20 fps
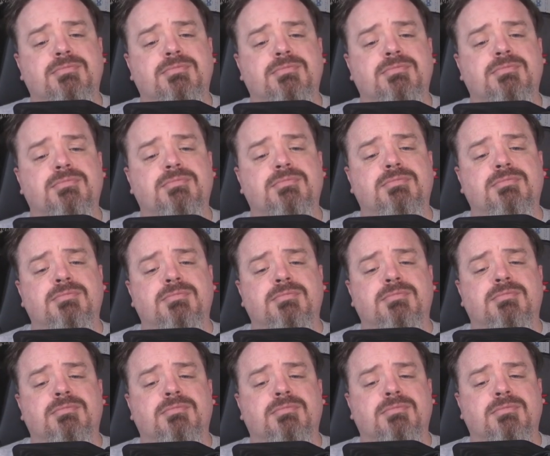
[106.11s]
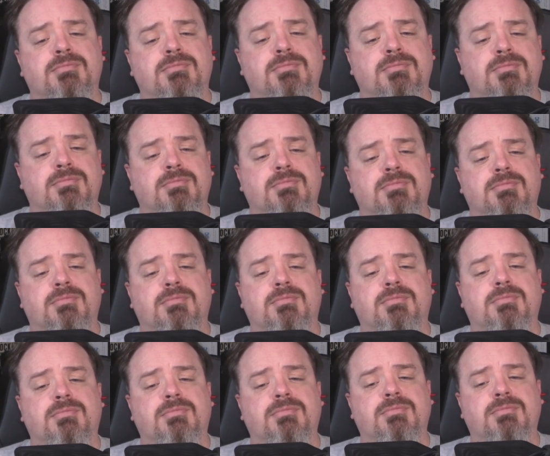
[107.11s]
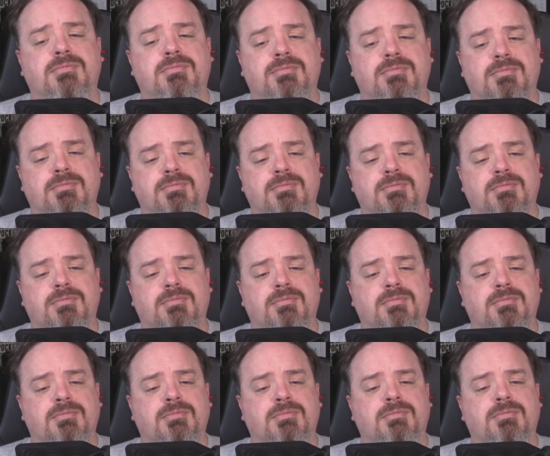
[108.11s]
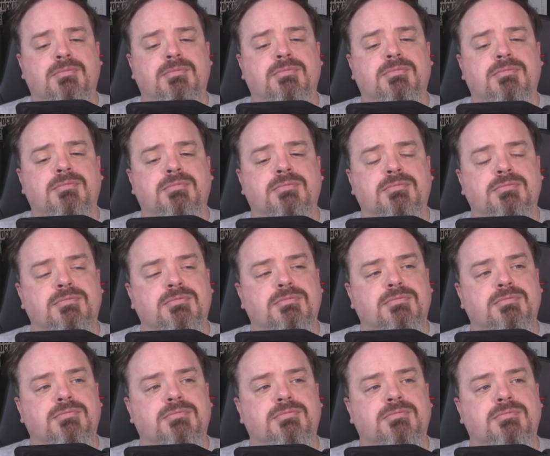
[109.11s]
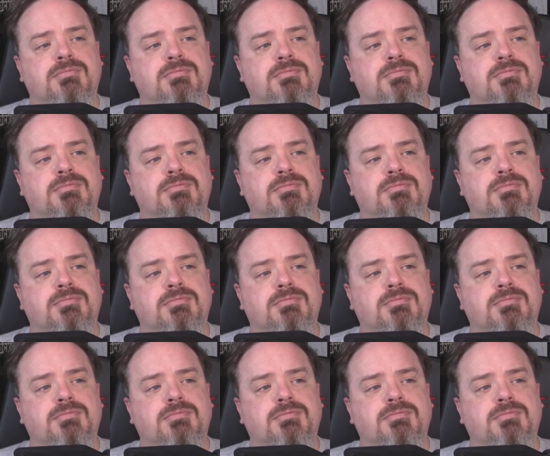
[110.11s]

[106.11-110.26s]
This person isn't speaking.